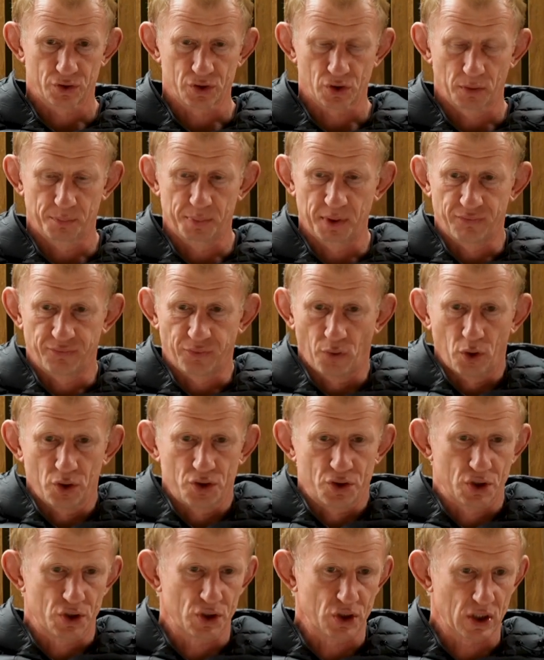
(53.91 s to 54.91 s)
sort of been
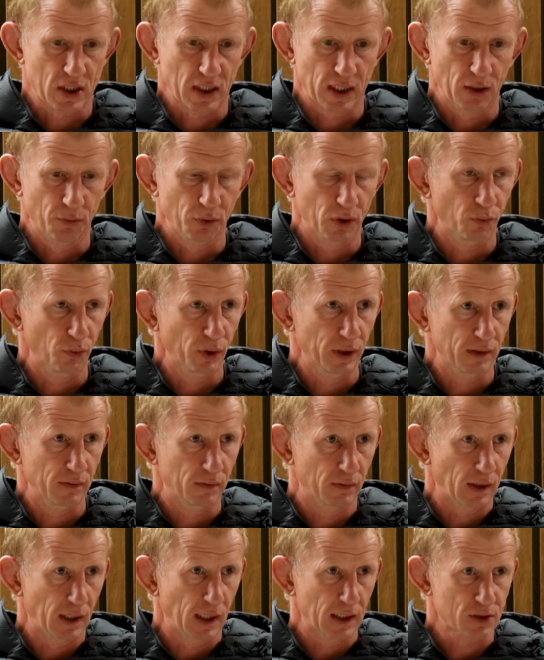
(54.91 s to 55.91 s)
fortunate to just get out with a
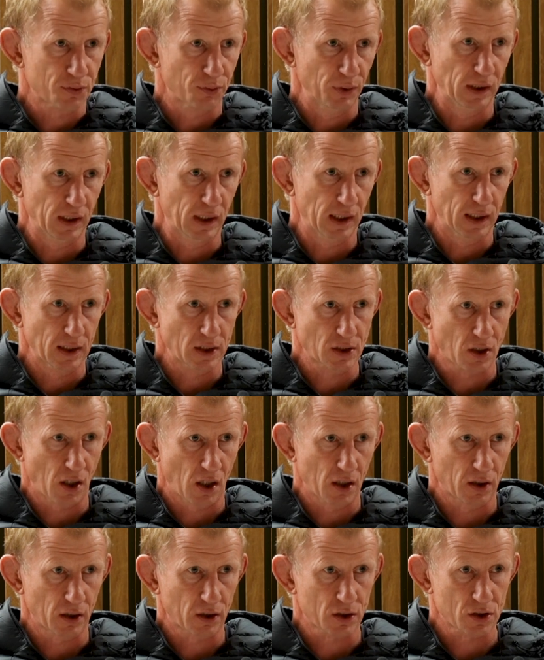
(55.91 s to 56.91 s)
win last week against
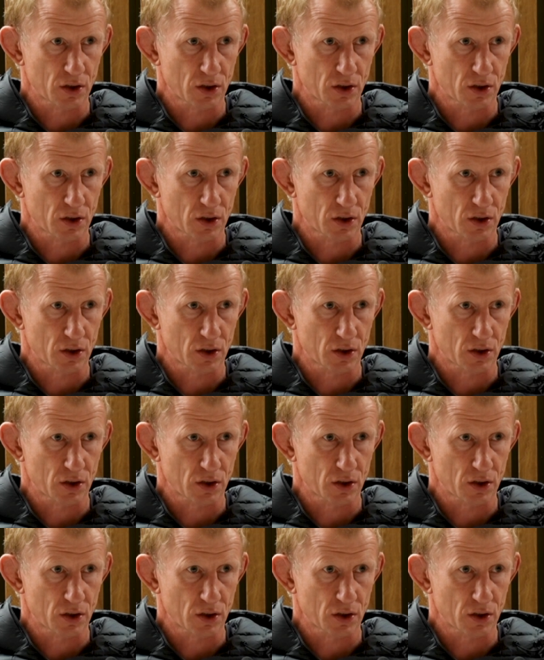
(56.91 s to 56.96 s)
Connacht.